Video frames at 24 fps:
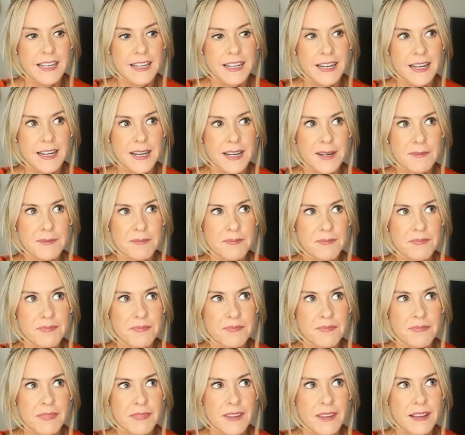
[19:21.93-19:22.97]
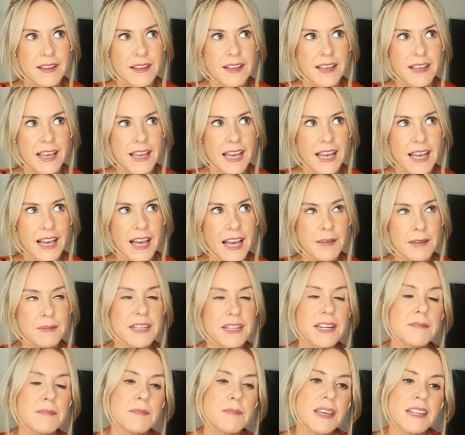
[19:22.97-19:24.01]
I mean,
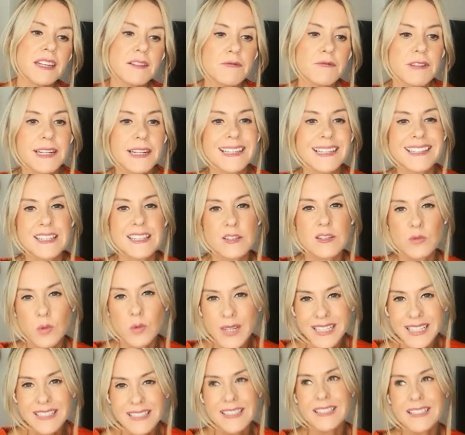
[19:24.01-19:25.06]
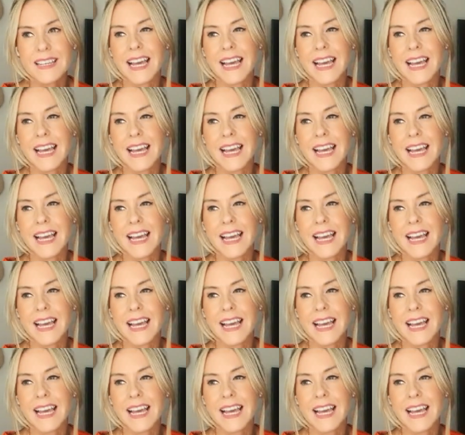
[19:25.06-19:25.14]
I made a really sweet,